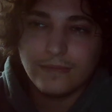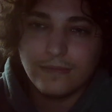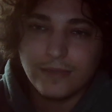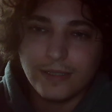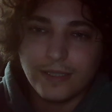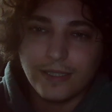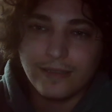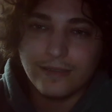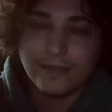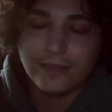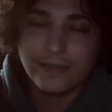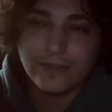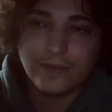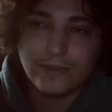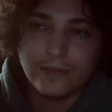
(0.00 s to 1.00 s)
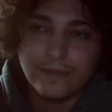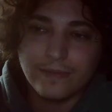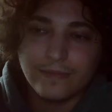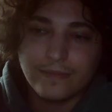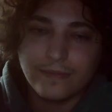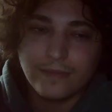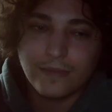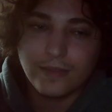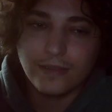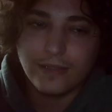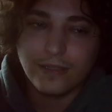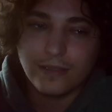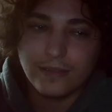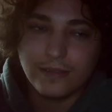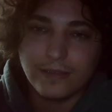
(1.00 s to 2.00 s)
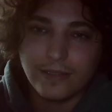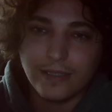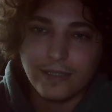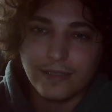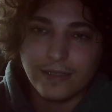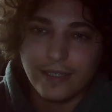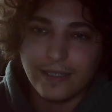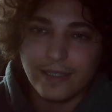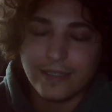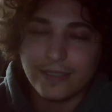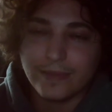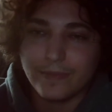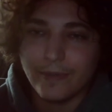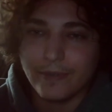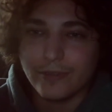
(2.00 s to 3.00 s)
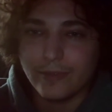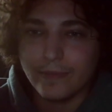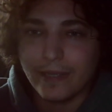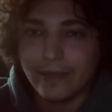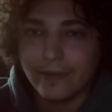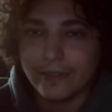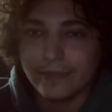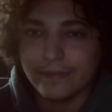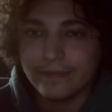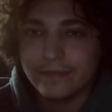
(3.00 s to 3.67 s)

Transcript: So yeah, it's cool. So that's spiritual power.